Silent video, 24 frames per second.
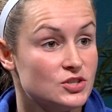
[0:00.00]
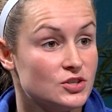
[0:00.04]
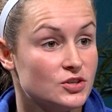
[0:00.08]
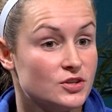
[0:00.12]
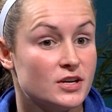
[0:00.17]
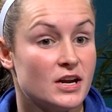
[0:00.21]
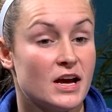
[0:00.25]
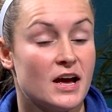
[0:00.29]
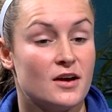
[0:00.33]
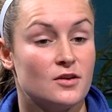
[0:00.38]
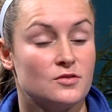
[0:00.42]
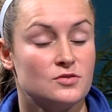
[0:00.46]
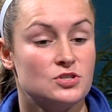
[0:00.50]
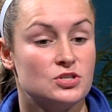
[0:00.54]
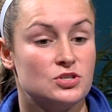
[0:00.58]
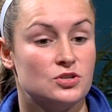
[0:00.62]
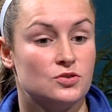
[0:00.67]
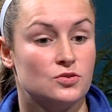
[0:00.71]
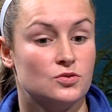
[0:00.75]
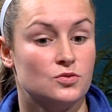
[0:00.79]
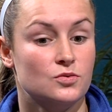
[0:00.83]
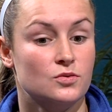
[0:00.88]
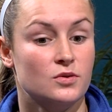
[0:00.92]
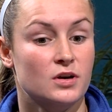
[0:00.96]
learned how
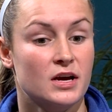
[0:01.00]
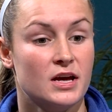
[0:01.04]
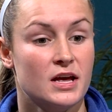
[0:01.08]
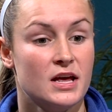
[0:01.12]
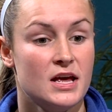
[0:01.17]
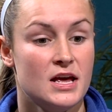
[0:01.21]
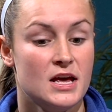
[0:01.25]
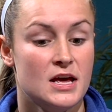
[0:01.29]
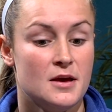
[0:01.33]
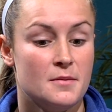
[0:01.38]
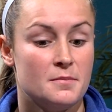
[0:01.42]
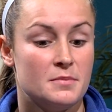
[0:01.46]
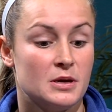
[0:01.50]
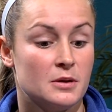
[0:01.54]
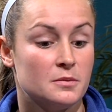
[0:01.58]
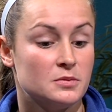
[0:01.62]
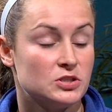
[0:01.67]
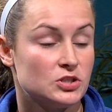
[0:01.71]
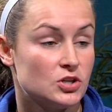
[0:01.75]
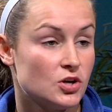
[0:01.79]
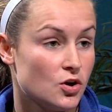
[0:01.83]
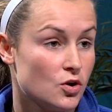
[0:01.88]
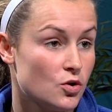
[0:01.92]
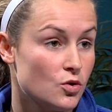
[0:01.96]
to be able
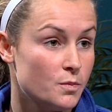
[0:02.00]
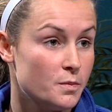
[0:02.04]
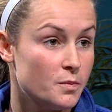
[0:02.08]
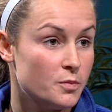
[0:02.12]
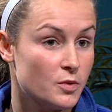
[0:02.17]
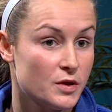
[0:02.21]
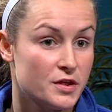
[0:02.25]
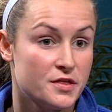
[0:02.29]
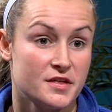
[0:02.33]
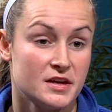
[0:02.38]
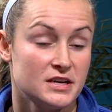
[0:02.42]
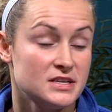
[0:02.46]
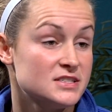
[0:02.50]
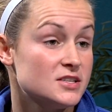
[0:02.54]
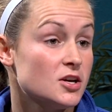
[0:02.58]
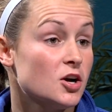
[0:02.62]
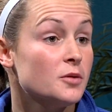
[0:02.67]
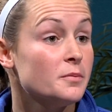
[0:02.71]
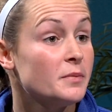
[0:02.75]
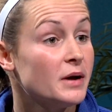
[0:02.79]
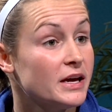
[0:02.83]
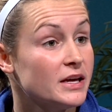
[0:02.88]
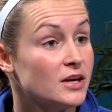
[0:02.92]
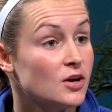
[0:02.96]
to cope with things
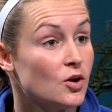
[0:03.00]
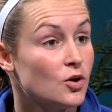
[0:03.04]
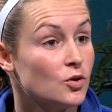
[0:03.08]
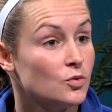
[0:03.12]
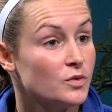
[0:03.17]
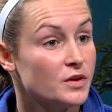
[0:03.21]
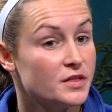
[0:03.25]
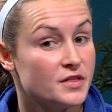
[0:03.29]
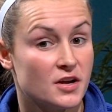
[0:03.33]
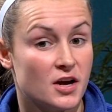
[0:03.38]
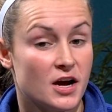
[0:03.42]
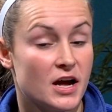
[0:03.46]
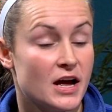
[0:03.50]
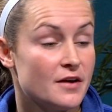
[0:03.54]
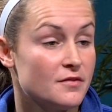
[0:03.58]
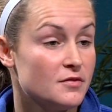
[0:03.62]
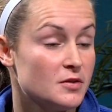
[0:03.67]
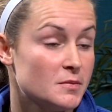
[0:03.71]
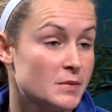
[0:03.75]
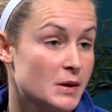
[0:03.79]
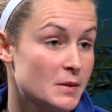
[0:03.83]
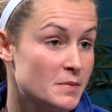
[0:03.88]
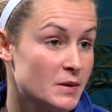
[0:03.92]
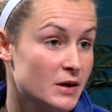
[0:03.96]
on my own with not having
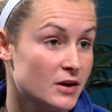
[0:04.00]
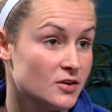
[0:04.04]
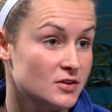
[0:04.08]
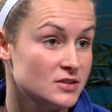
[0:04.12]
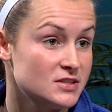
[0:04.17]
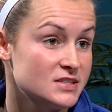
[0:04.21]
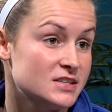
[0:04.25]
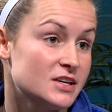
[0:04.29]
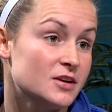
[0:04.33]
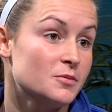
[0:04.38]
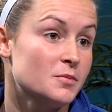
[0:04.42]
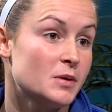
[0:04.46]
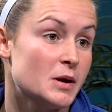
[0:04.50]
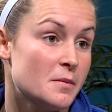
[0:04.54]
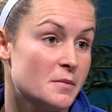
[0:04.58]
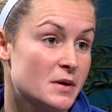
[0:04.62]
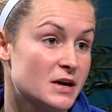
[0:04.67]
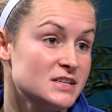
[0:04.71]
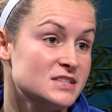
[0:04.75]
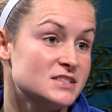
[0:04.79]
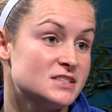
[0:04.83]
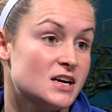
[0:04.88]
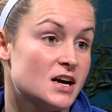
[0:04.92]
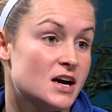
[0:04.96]
my parents there by my
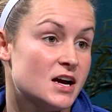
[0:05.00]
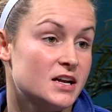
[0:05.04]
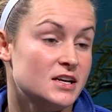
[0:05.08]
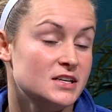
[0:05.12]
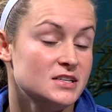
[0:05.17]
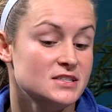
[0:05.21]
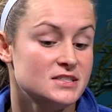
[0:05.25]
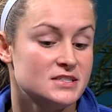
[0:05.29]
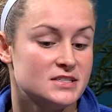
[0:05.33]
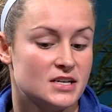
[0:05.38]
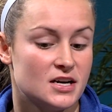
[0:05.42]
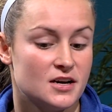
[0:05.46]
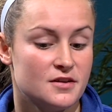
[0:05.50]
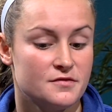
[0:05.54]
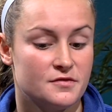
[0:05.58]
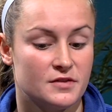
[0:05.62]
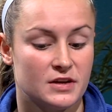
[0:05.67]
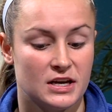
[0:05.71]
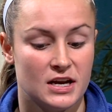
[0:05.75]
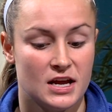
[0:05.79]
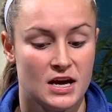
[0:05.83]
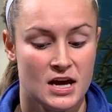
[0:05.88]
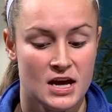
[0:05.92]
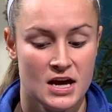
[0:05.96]
side and stuff.
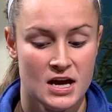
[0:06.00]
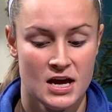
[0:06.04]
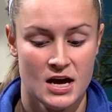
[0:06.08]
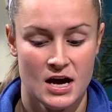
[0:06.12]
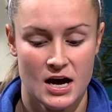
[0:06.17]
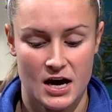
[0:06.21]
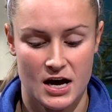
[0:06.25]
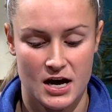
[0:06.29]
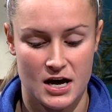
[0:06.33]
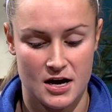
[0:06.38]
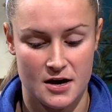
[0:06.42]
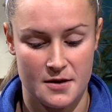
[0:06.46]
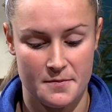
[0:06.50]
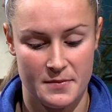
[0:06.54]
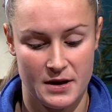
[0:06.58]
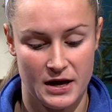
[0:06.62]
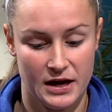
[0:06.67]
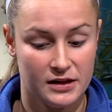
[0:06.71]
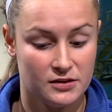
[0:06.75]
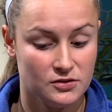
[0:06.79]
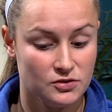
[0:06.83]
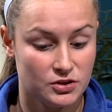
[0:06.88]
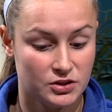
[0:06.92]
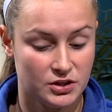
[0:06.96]
And um,
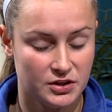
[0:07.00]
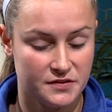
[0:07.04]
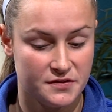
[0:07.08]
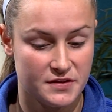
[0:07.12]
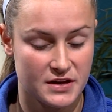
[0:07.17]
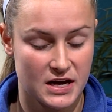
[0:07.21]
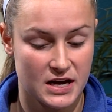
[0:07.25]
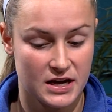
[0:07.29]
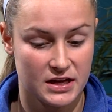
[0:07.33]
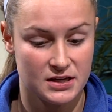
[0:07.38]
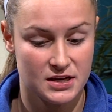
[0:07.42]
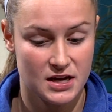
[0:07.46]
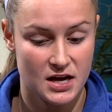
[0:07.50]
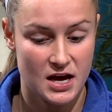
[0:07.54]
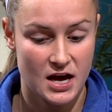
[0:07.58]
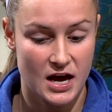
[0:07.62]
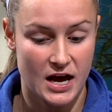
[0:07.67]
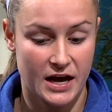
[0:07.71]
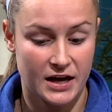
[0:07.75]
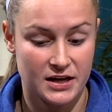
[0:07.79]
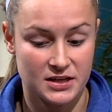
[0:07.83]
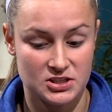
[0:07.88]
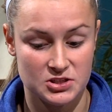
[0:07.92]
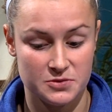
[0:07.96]
I learned that I
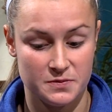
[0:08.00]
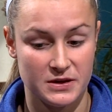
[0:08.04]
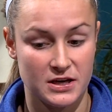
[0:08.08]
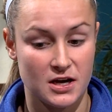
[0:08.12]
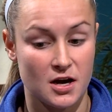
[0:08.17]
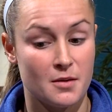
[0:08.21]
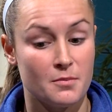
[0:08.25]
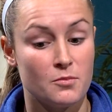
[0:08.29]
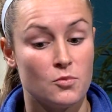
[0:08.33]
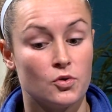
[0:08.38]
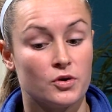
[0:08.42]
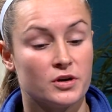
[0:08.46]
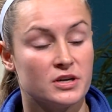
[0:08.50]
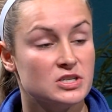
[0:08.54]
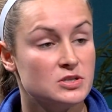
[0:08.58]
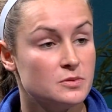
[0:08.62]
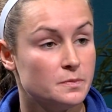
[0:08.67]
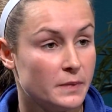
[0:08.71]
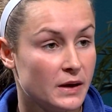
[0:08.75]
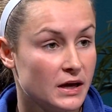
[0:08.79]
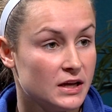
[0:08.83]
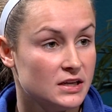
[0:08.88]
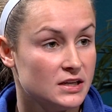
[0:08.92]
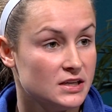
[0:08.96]
had to become more
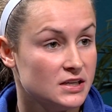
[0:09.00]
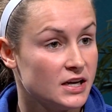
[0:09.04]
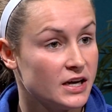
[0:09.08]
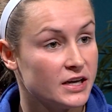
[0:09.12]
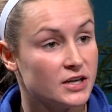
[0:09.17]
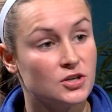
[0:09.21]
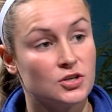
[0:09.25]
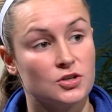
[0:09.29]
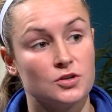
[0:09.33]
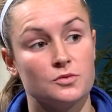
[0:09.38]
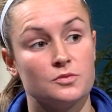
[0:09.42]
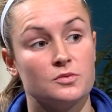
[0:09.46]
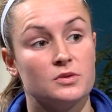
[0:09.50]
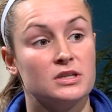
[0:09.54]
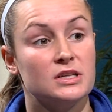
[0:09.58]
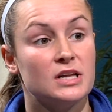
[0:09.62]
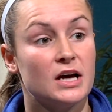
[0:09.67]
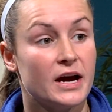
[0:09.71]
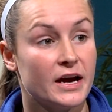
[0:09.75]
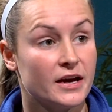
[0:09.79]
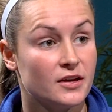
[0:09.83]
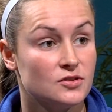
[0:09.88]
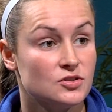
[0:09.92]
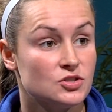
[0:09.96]
independent. I couldn't
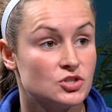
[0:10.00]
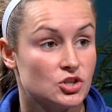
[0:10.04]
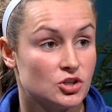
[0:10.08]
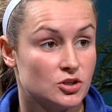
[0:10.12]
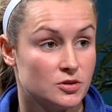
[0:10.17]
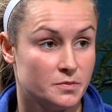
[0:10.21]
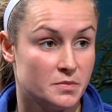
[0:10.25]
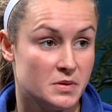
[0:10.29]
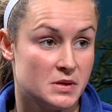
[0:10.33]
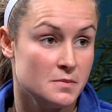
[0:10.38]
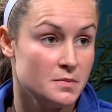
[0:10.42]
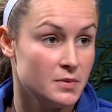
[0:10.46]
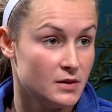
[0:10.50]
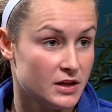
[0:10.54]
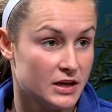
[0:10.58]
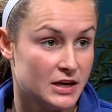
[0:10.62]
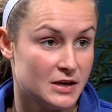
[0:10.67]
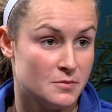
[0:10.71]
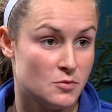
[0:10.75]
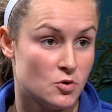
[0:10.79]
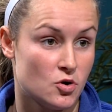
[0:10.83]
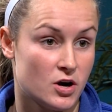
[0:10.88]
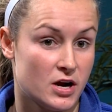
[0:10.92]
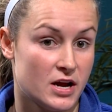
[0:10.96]
rely on certain people
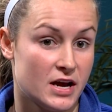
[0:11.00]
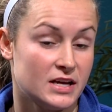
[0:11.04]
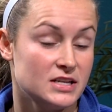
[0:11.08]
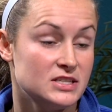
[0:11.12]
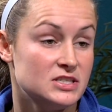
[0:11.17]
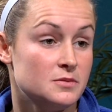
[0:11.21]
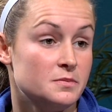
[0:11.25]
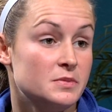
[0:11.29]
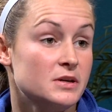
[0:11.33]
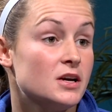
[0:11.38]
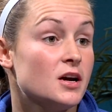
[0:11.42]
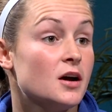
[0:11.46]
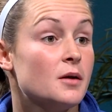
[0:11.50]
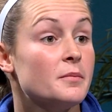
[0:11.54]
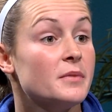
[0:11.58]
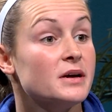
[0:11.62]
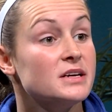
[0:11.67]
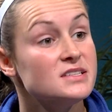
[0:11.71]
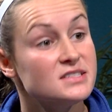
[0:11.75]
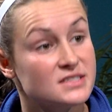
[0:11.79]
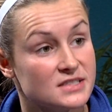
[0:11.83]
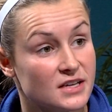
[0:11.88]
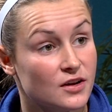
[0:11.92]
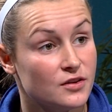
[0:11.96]
anymore. I had to become
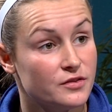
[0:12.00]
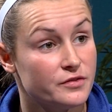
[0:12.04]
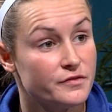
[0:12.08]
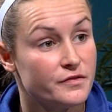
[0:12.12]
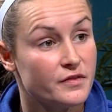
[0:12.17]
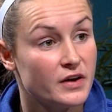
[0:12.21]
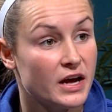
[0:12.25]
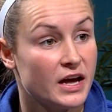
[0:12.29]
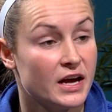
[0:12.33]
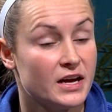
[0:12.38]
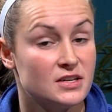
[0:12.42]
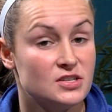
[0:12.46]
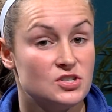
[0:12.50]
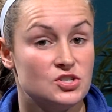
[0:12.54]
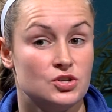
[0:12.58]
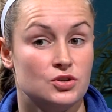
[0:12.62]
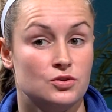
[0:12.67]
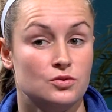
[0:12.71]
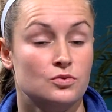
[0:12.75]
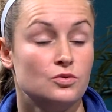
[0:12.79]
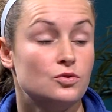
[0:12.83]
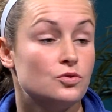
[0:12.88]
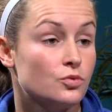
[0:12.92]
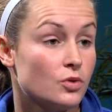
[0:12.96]
myself. I had
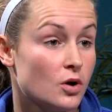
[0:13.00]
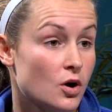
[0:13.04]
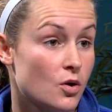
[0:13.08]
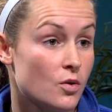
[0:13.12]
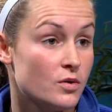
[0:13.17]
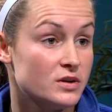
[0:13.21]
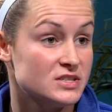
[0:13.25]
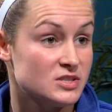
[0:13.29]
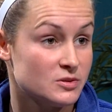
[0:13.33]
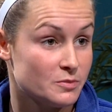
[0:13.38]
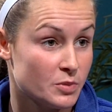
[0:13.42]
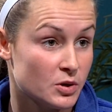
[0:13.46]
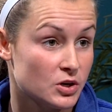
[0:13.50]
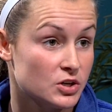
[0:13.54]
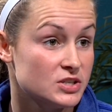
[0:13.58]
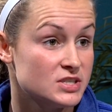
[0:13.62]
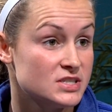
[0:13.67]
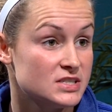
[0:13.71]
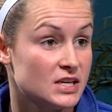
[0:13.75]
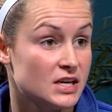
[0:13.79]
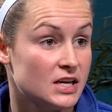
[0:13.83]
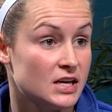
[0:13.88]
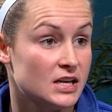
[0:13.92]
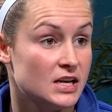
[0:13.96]
to grow as a
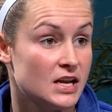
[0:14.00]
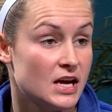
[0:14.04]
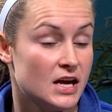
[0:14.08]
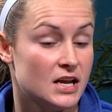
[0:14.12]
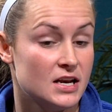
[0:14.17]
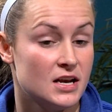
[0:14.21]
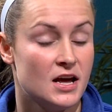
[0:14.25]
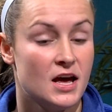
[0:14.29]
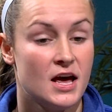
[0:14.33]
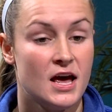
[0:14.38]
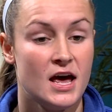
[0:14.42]
person and